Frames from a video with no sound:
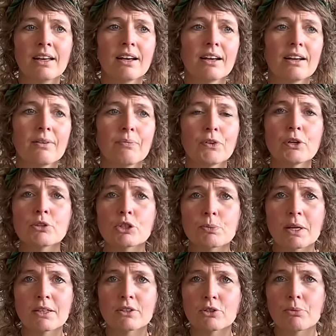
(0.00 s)
Don't
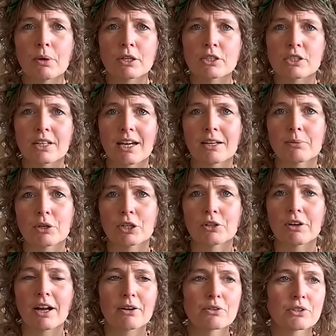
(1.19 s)
spend too much time on your
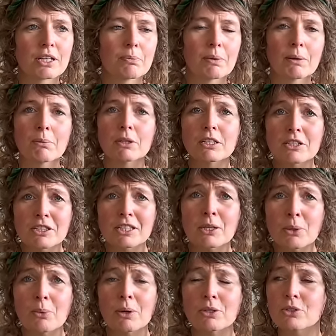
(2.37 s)
housekeeping, but I
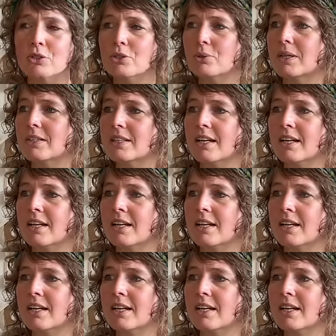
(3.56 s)
still want to do it.